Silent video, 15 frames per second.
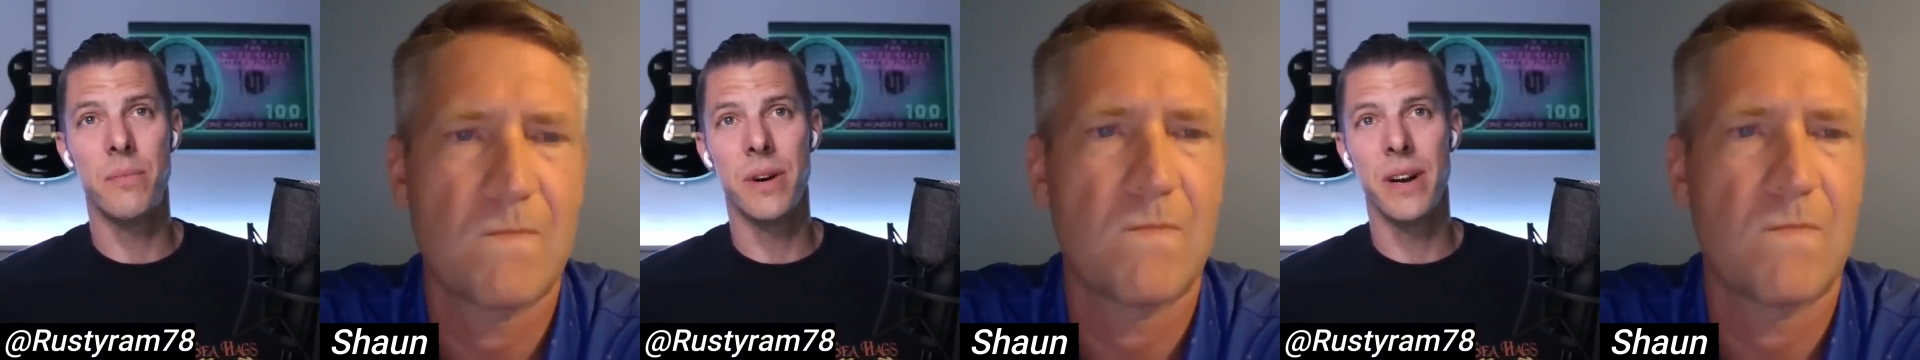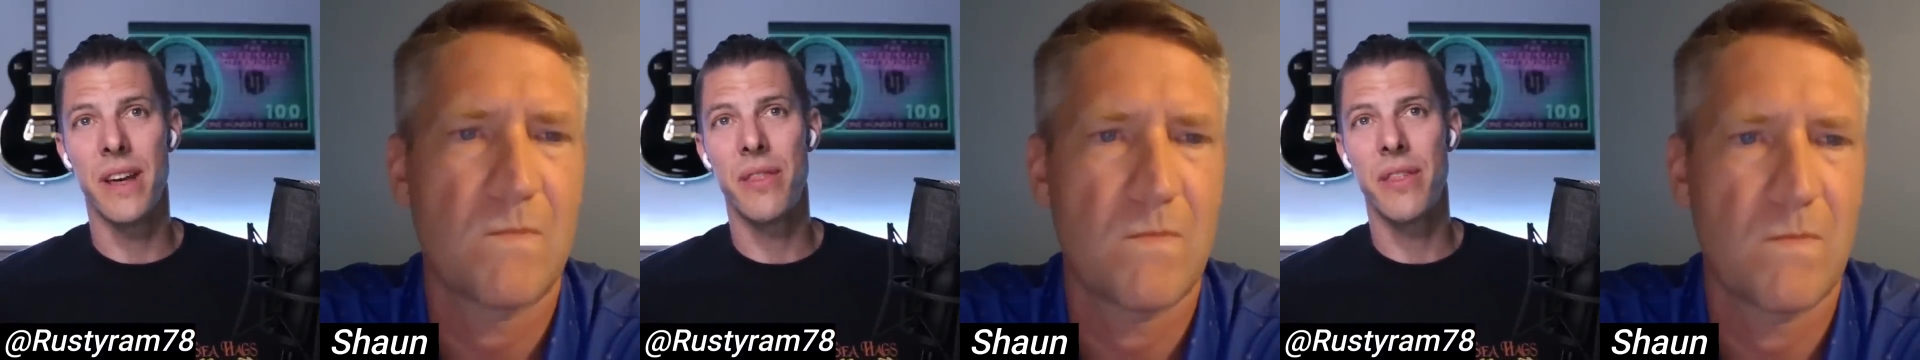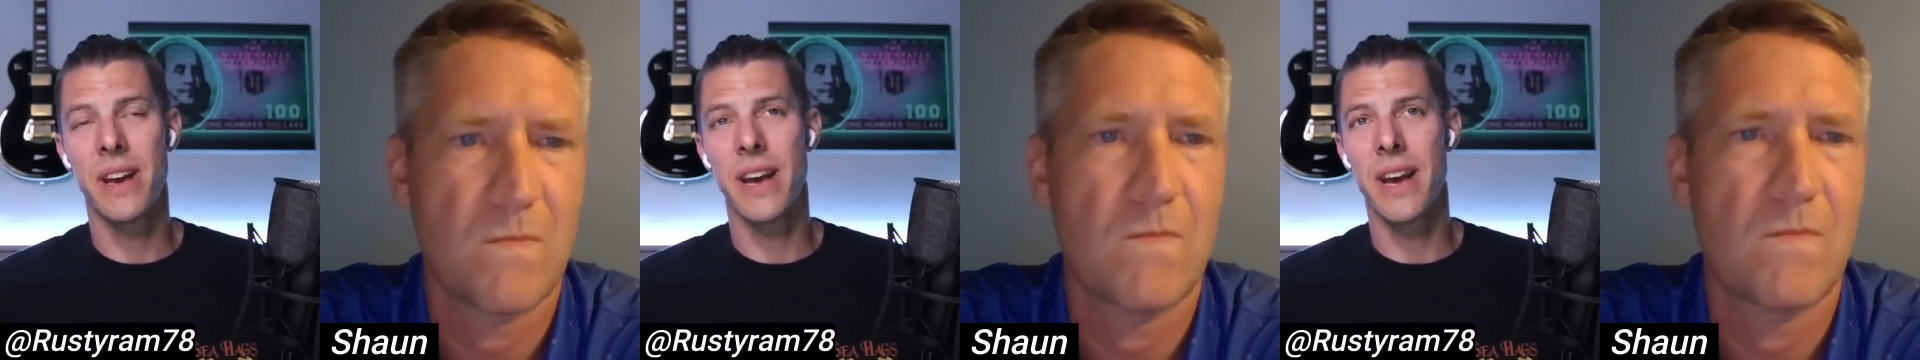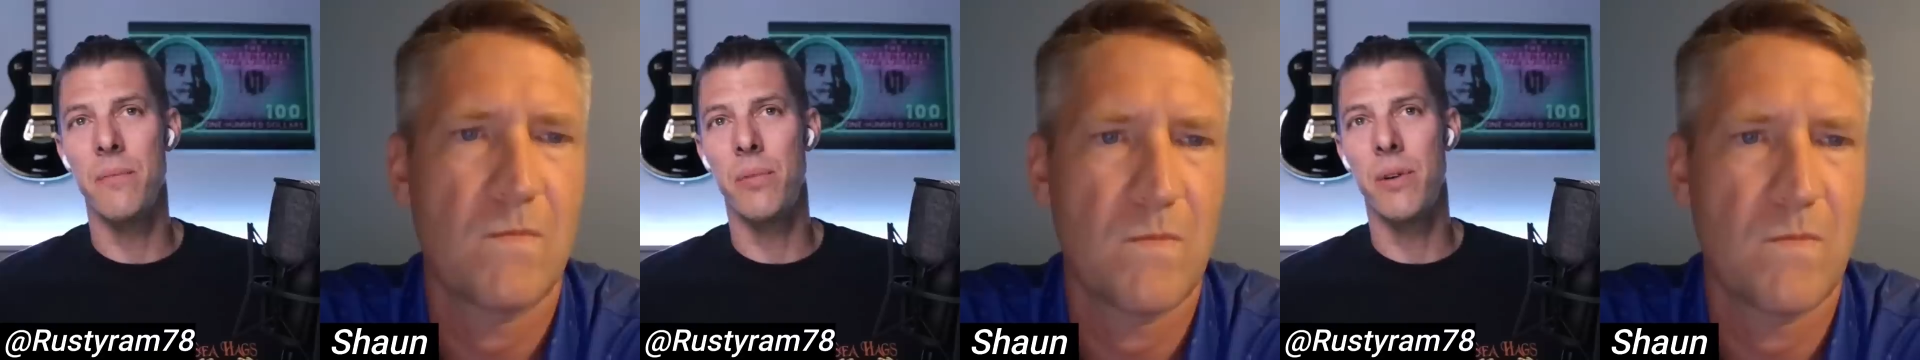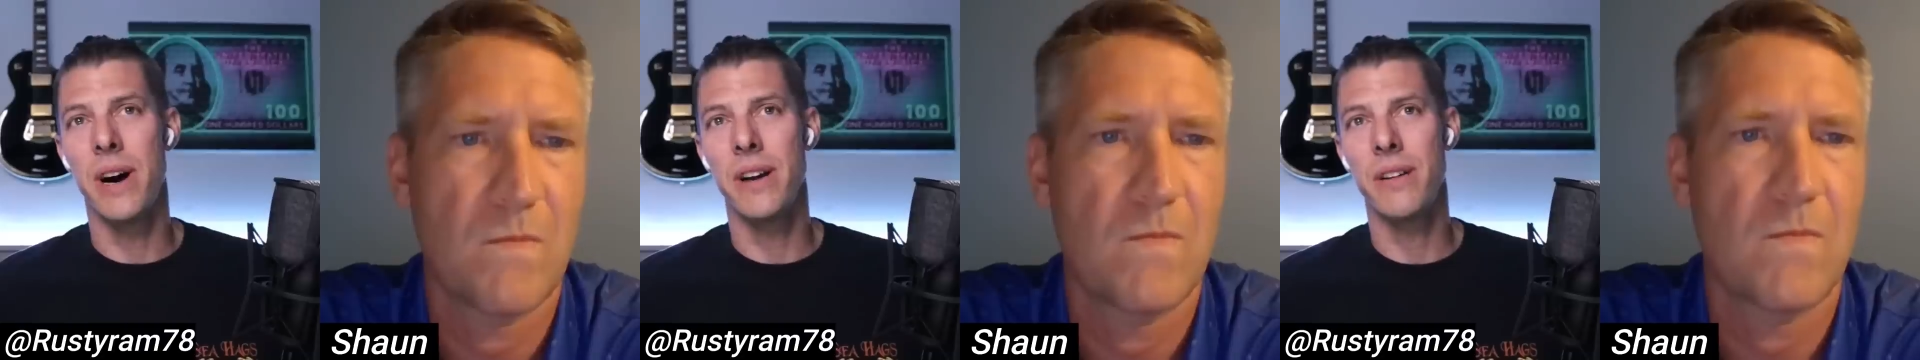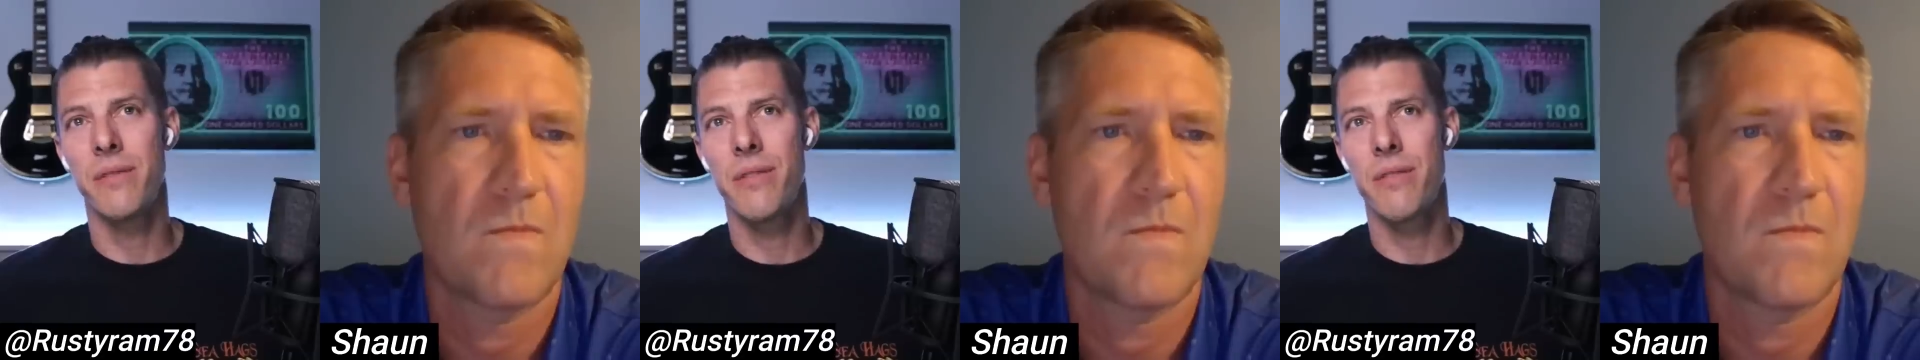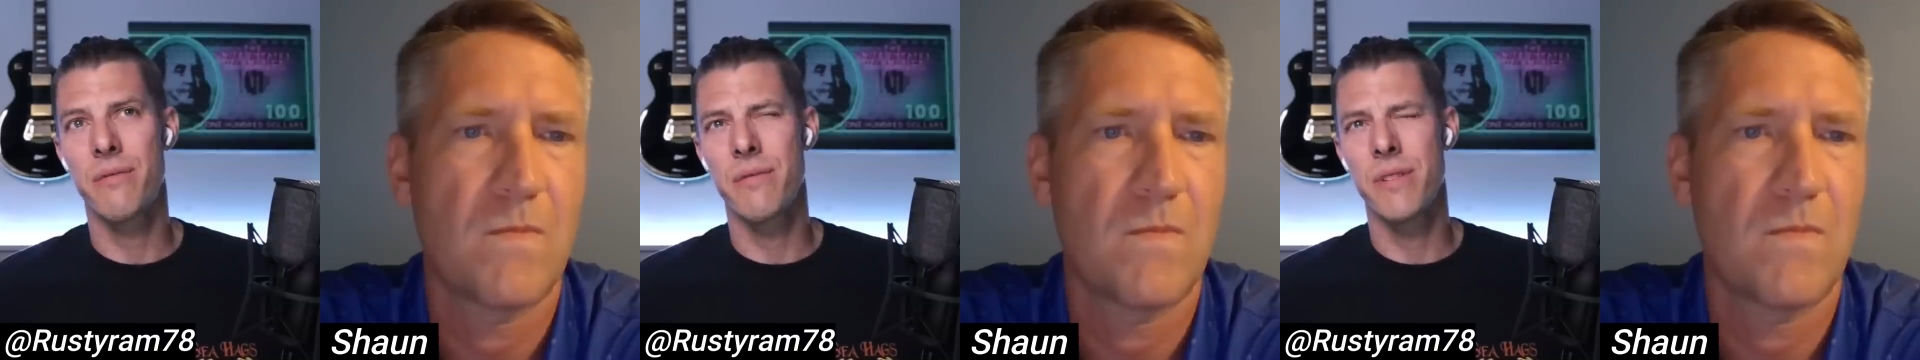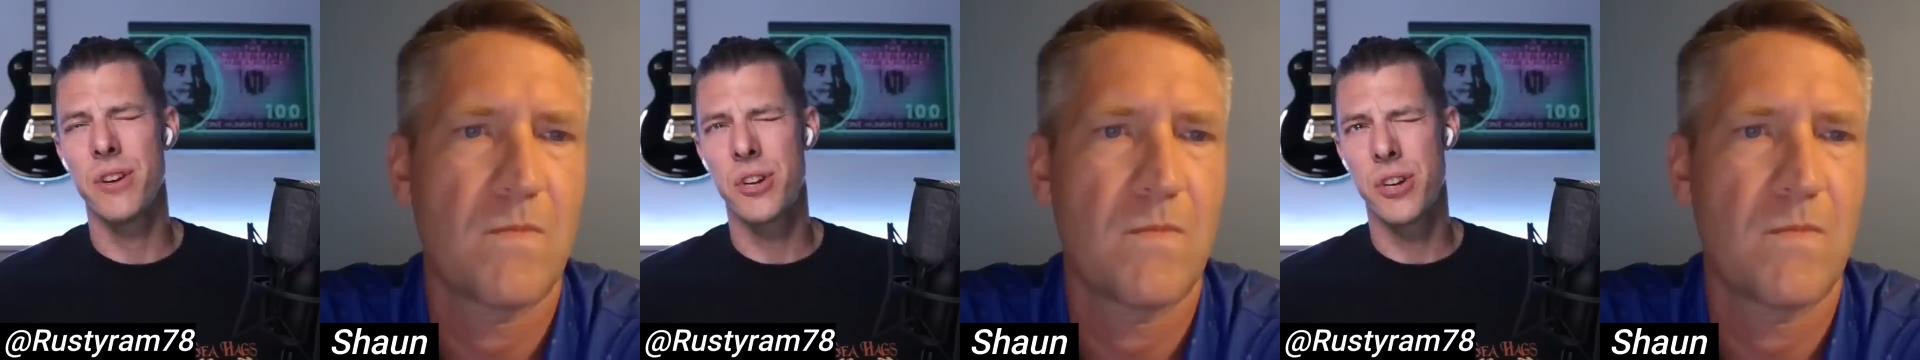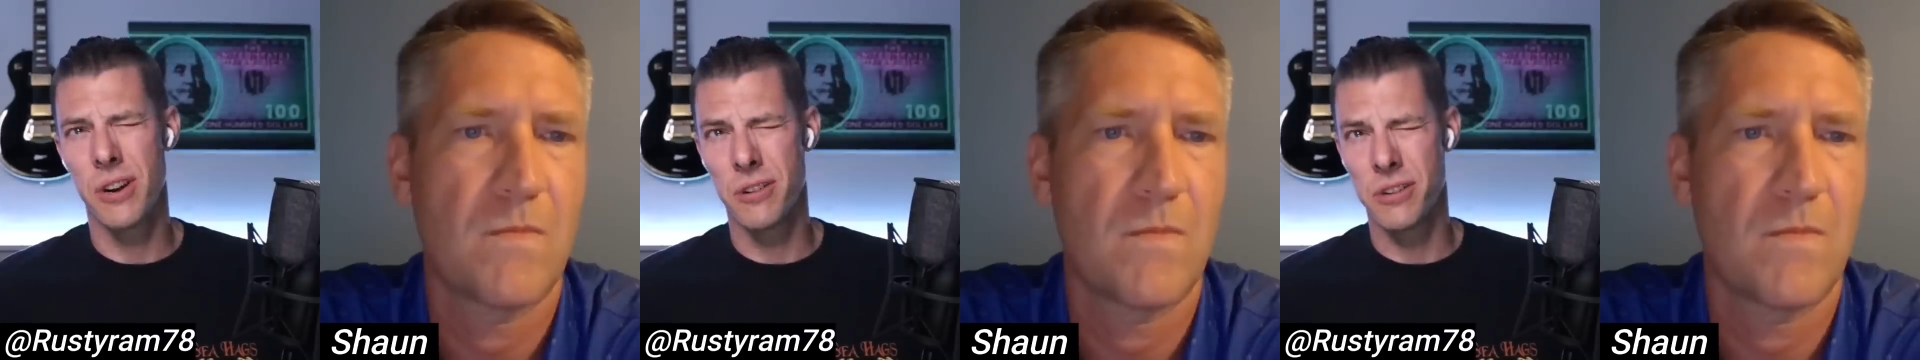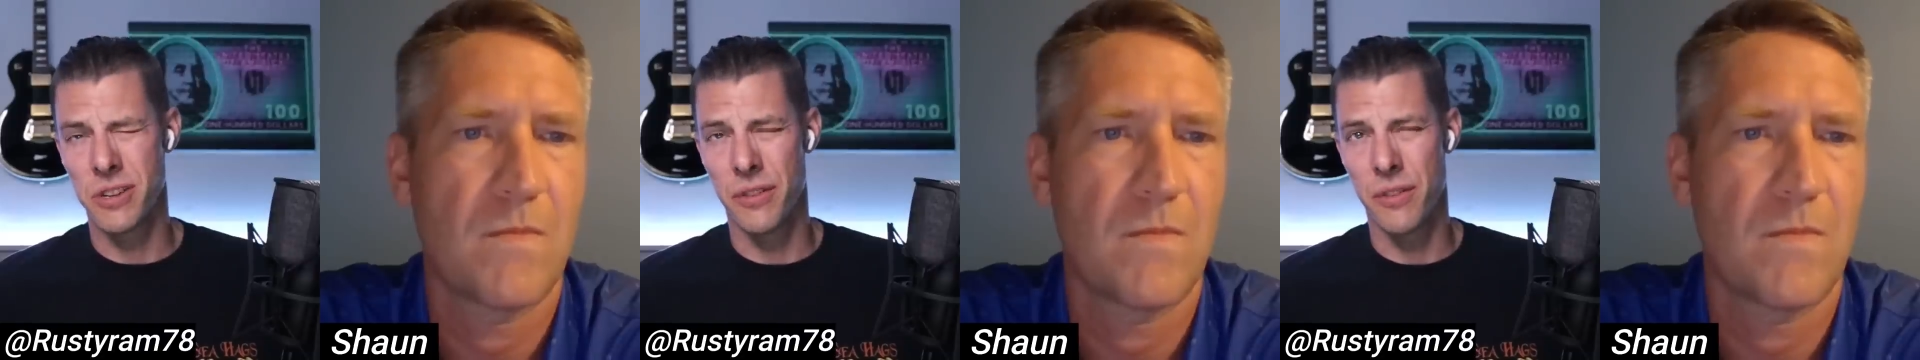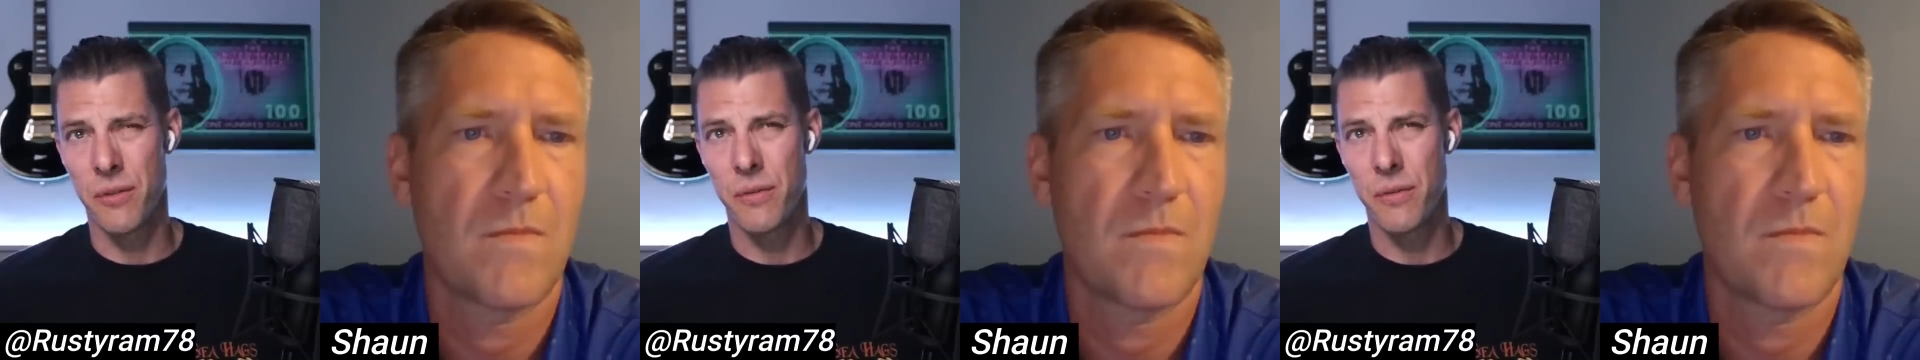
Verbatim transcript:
Speaker 1: but I think I bought three shares in the